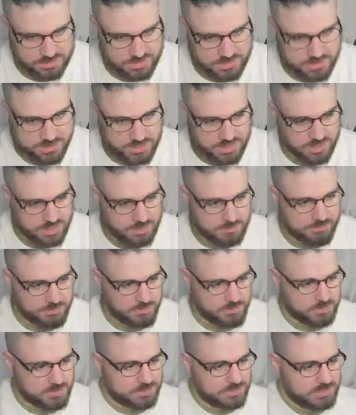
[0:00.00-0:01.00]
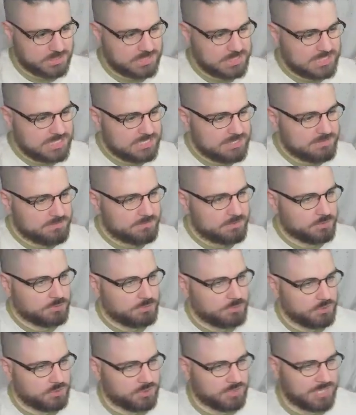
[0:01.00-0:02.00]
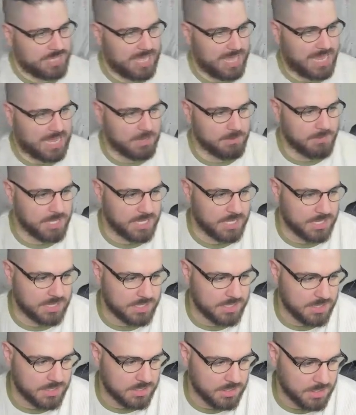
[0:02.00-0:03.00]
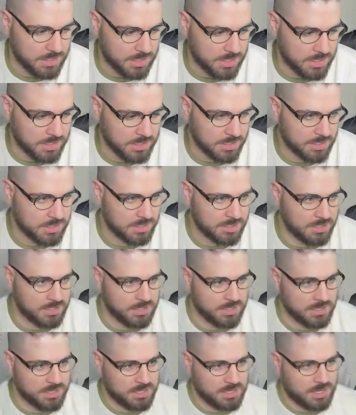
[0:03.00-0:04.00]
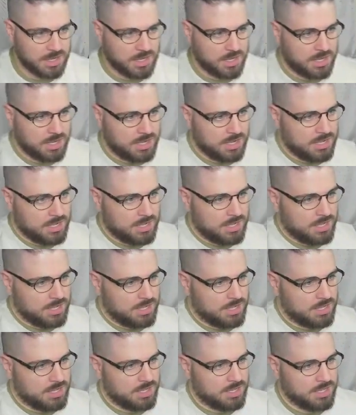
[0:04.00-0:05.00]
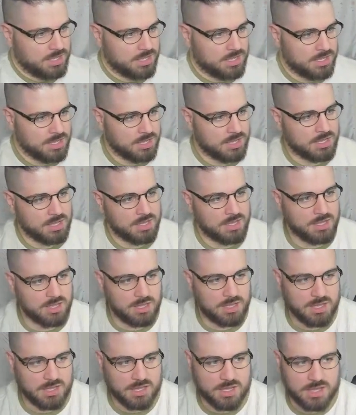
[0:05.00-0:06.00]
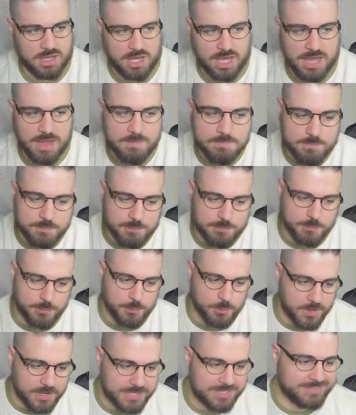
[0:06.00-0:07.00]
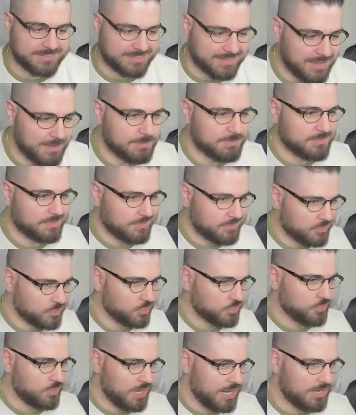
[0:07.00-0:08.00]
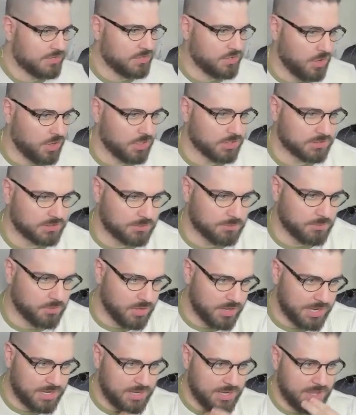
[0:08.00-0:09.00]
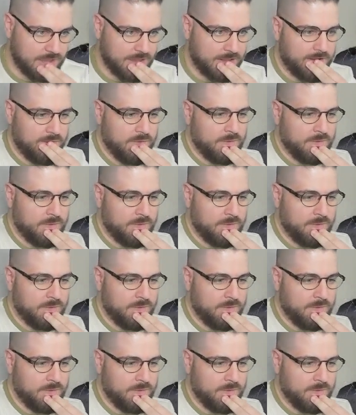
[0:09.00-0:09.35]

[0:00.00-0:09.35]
Unbelievable gaming here. I'm pretty tempted to red card them right now.